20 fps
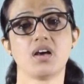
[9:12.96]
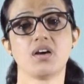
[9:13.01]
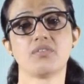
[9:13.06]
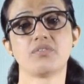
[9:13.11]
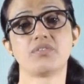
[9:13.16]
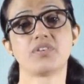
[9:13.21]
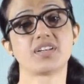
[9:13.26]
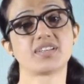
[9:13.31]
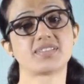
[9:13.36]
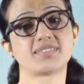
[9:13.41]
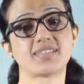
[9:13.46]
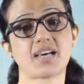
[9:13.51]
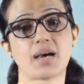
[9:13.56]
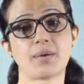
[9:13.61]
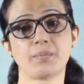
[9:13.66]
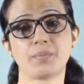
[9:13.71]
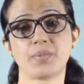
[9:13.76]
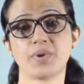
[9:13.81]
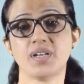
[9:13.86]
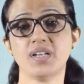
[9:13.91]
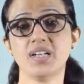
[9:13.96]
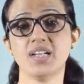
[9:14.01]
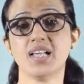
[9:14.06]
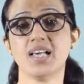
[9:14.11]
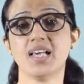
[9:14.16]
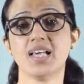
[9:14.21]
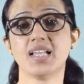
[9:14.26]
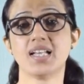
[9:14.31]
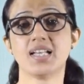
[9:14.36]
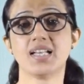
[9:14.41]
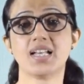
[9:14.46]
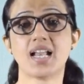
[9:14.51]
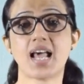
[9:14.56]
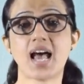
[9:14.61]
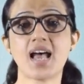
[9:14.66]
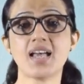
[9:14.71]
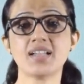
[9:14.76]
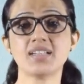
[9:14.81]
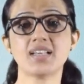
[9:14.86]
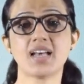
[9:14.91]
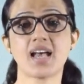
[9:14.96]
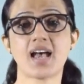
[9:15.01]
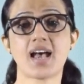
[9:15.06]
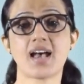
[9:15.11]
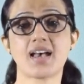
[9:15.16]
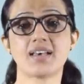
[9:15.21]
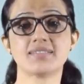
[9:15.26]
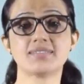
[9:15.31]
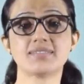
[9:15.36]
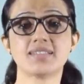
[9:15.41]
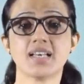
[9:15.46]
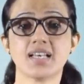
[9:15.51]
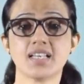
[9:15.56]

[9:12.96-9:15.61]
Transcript: For example, land has